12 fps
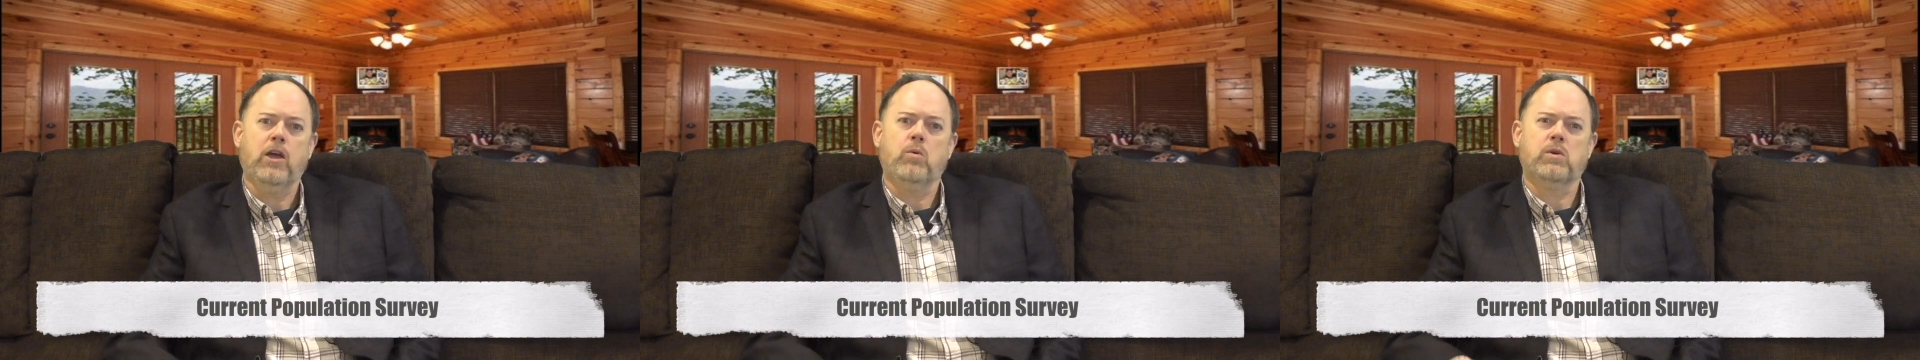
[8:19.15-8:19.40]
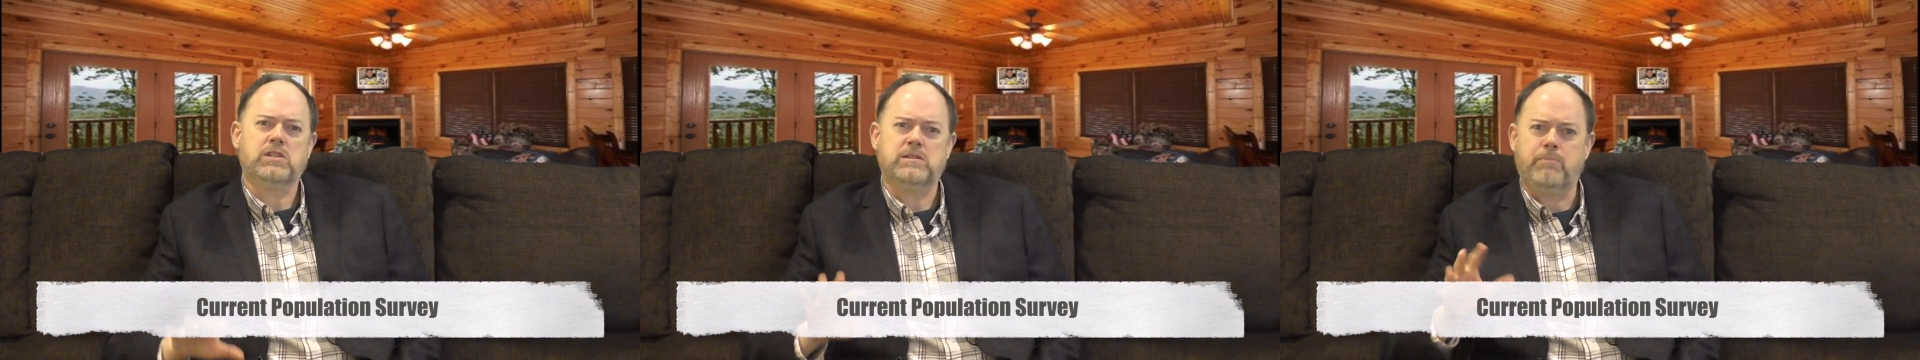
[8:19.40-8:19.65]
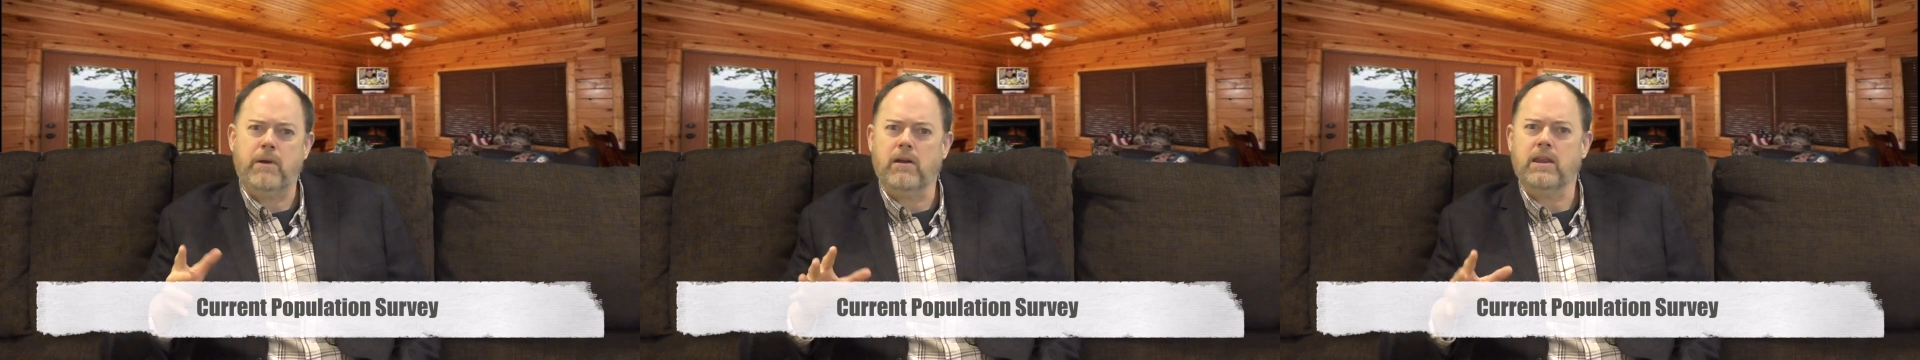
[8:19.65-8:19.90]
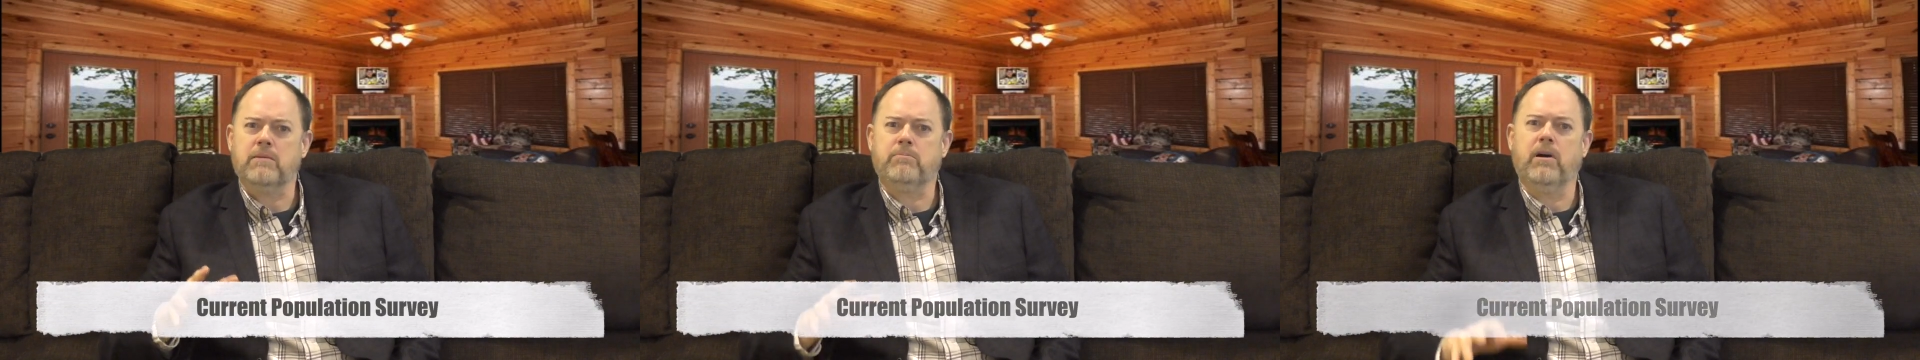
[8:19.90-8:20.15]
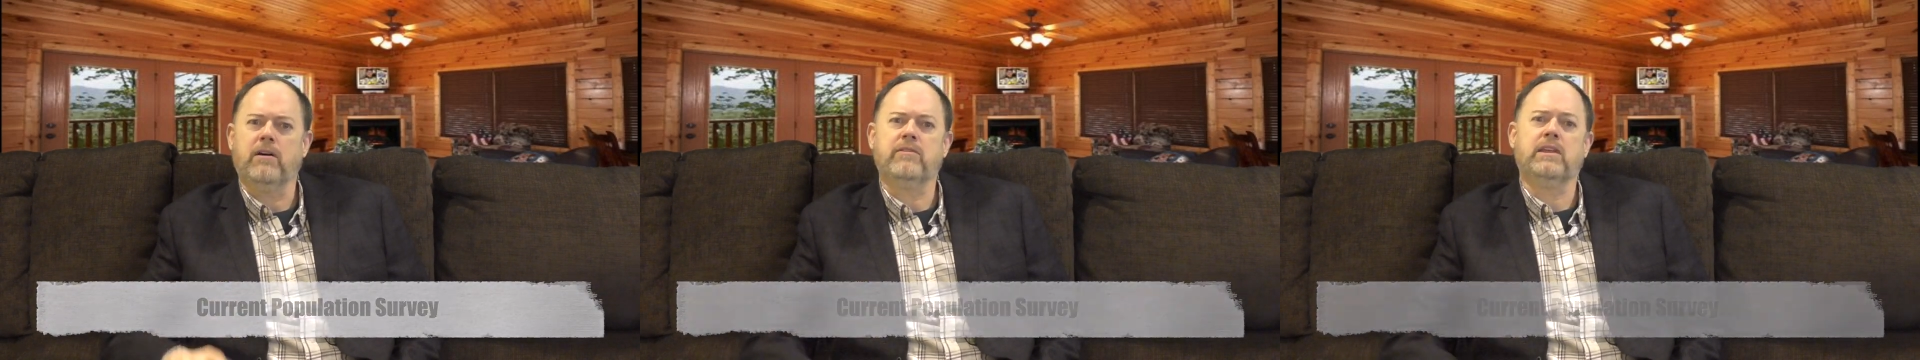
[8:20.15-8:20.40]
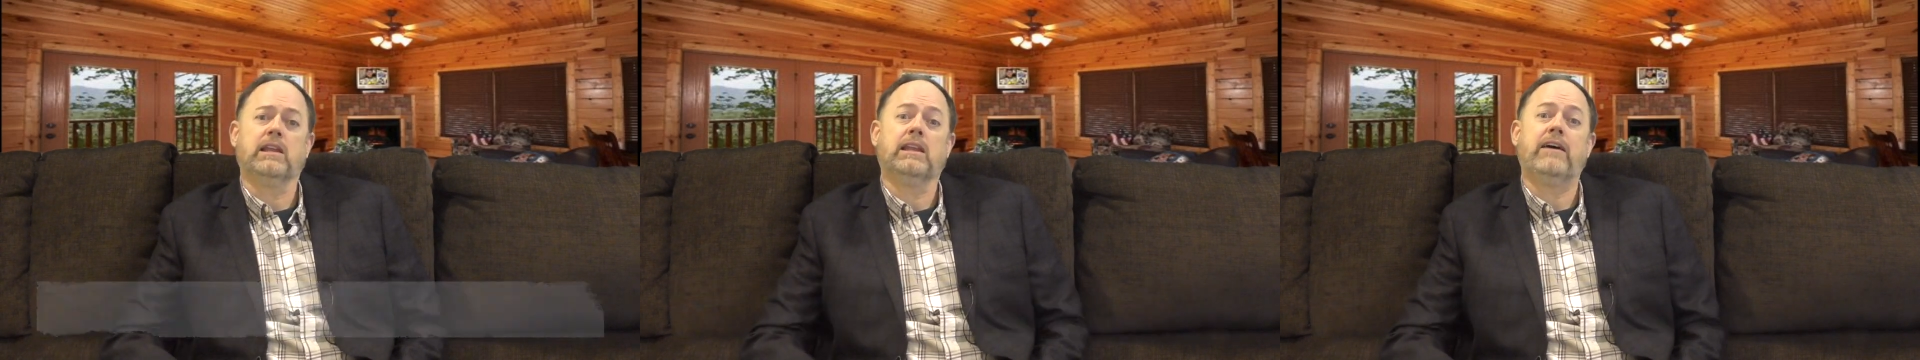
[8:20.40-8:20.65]
which is barely above
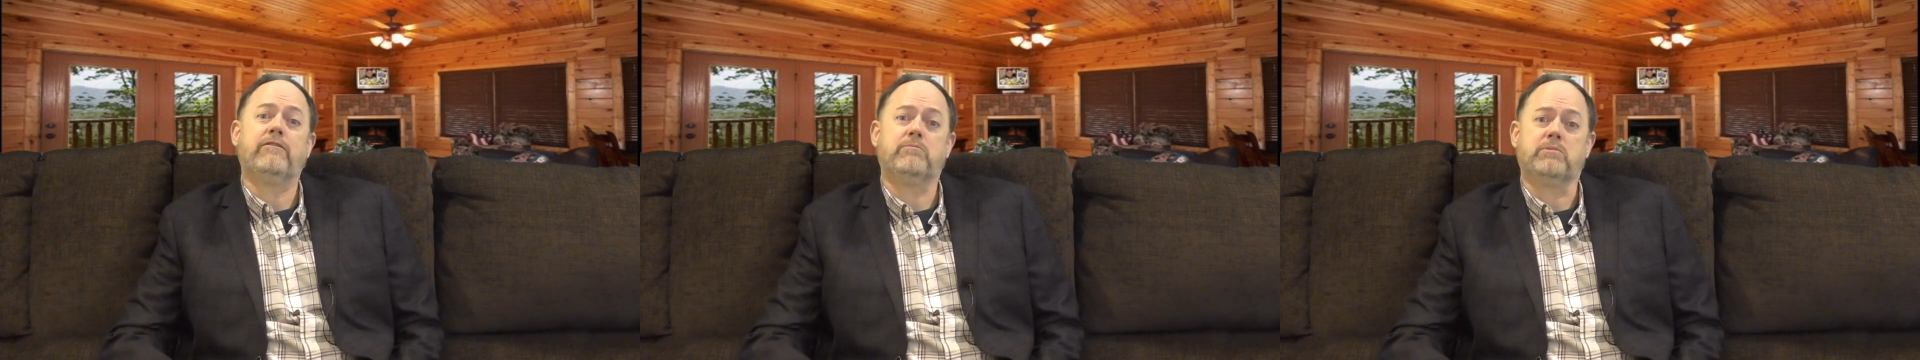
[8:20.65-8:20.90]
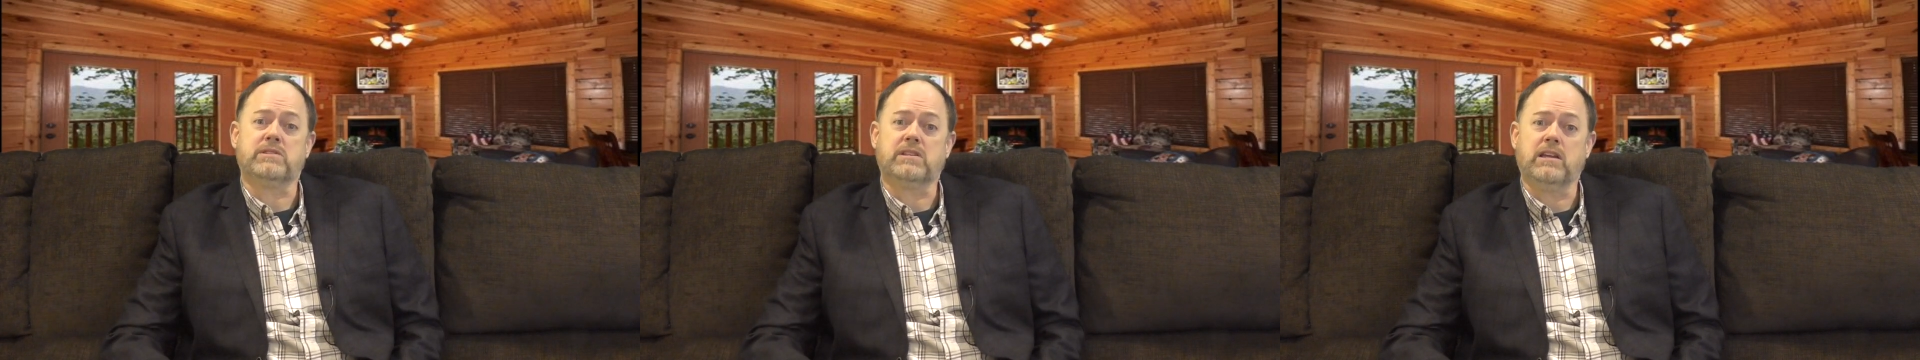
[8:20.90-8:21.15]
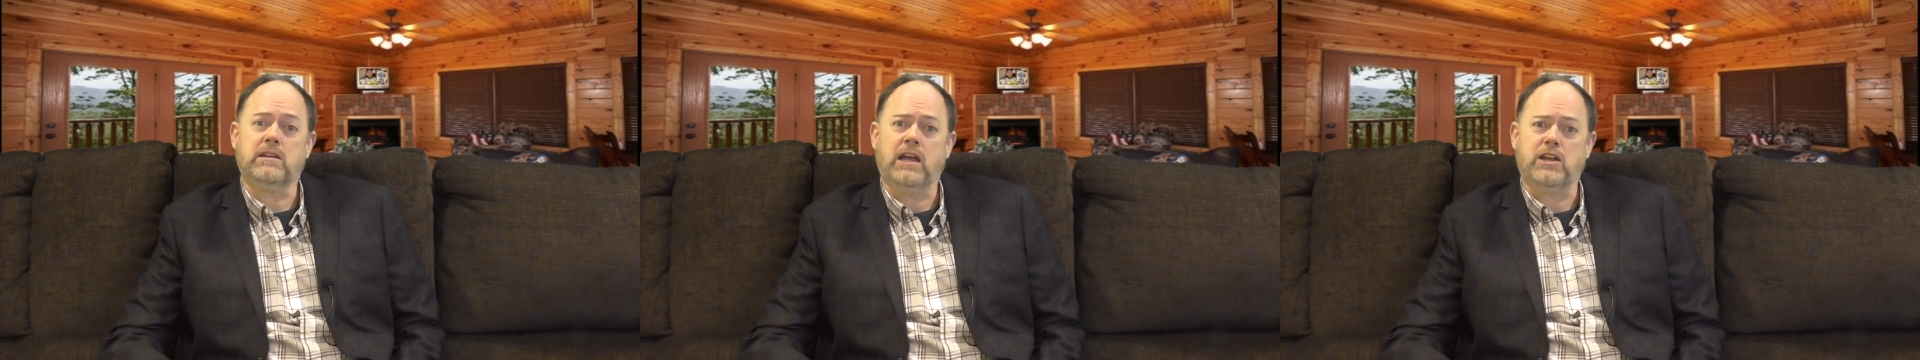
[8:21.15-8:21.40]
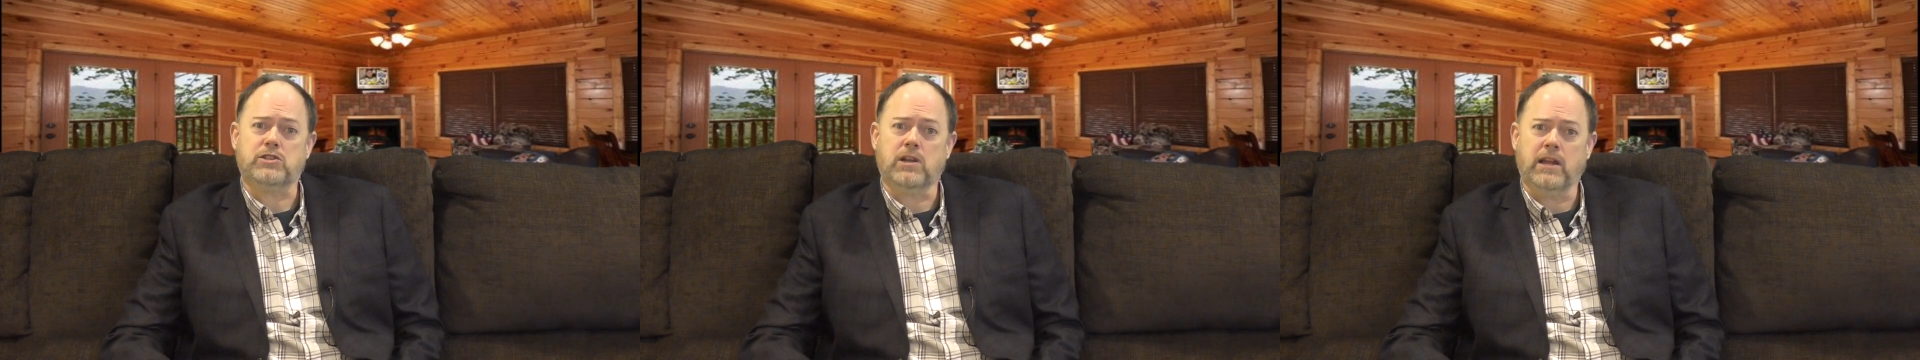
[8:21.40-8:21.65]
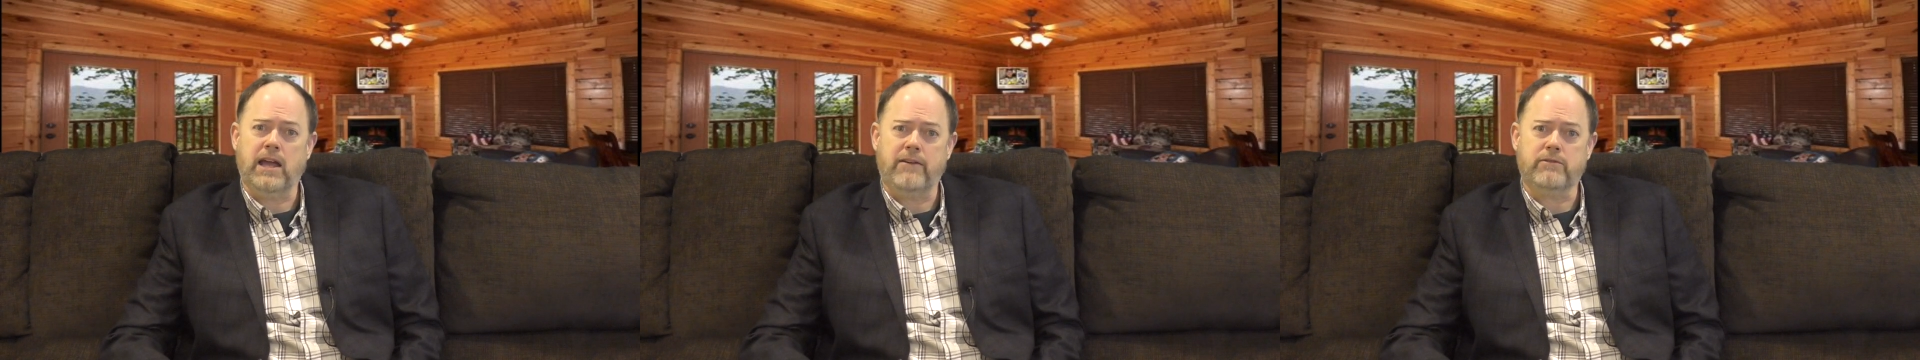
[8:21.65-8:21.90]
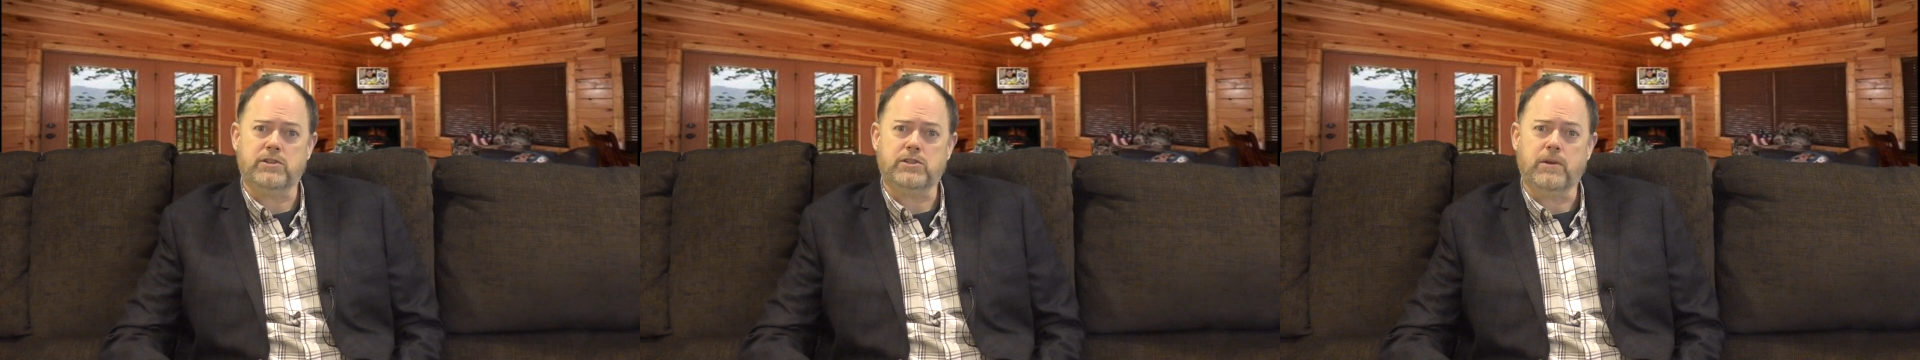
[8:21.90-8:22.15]
the 11% national
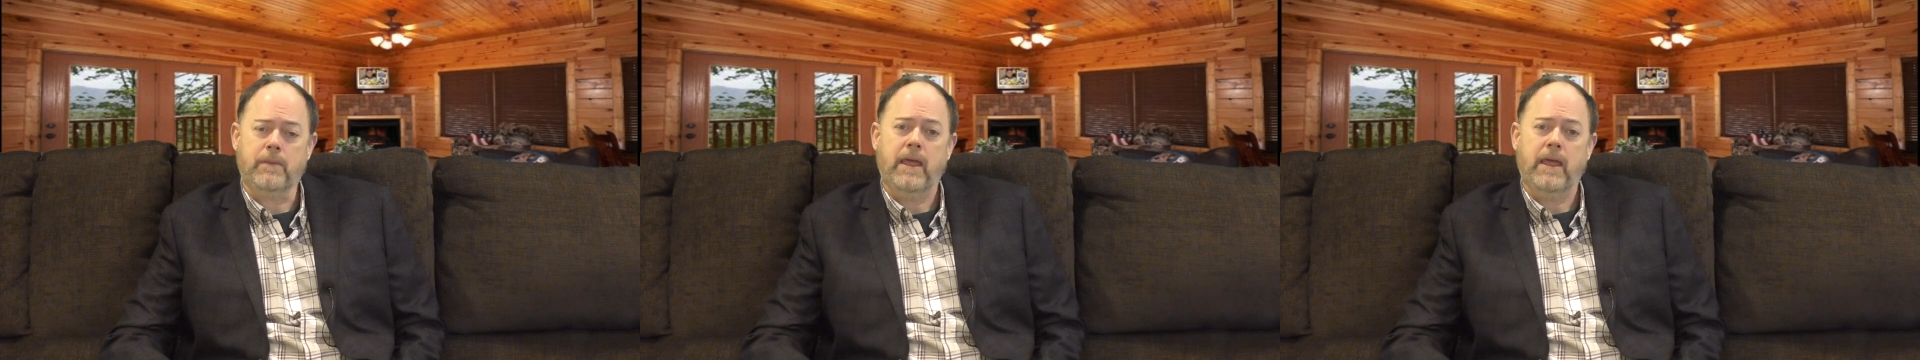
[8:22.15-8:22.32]
average.